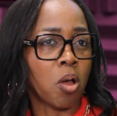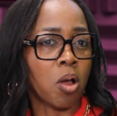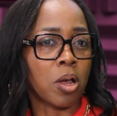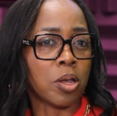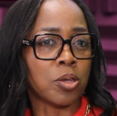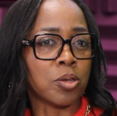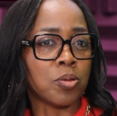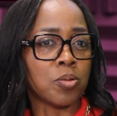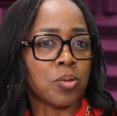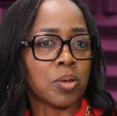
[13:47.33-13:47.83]
or
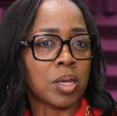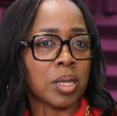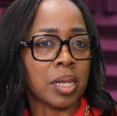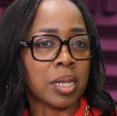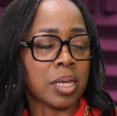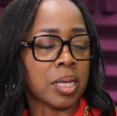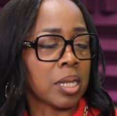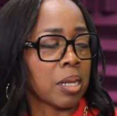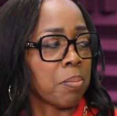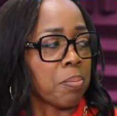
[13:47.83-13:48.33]
you
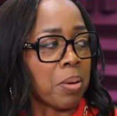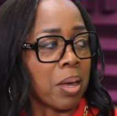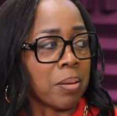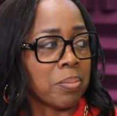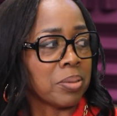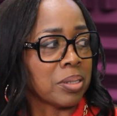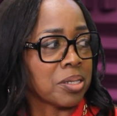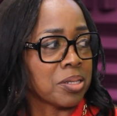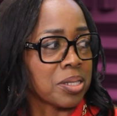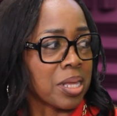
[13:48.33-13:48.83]
can get a
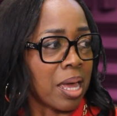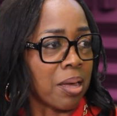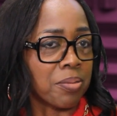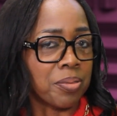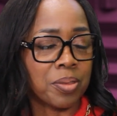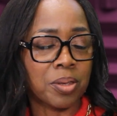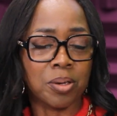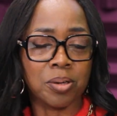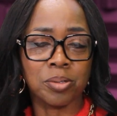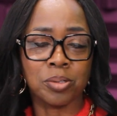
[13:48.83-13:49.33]
publicist
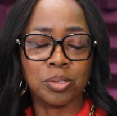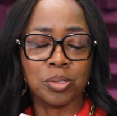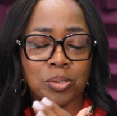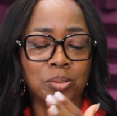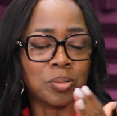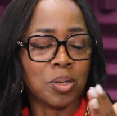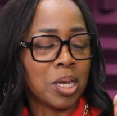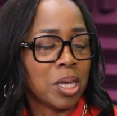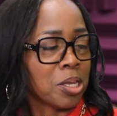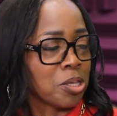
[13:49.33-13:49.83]
out there
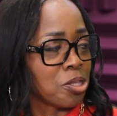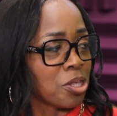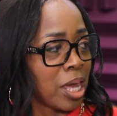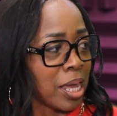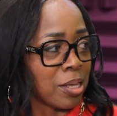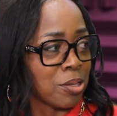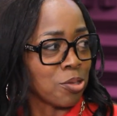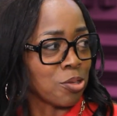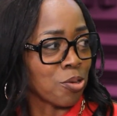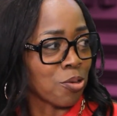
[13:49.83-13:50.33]
to
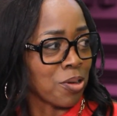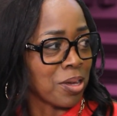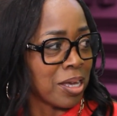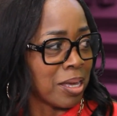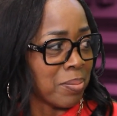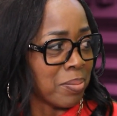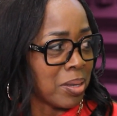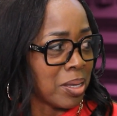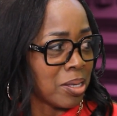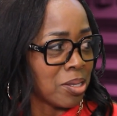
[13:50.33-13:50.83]
change your
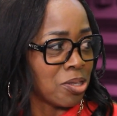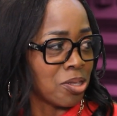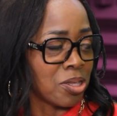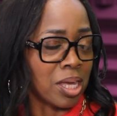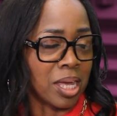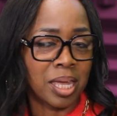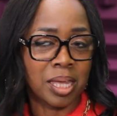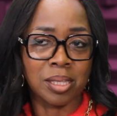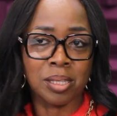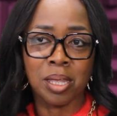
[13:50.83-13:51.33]
image,
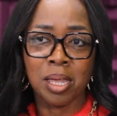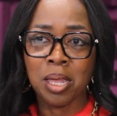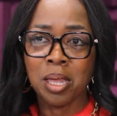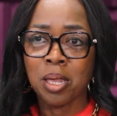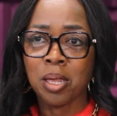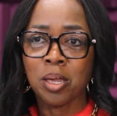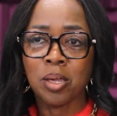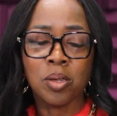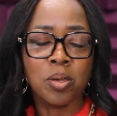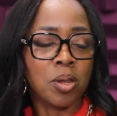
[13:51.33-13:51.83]
and
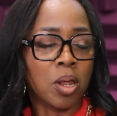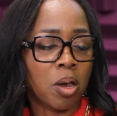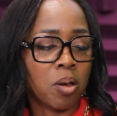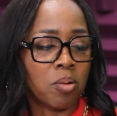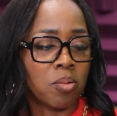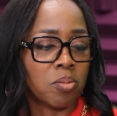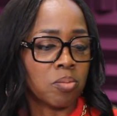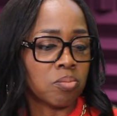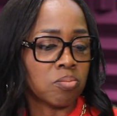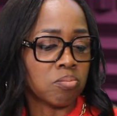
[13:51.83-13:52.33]

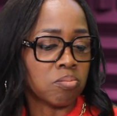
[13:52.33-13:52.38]
a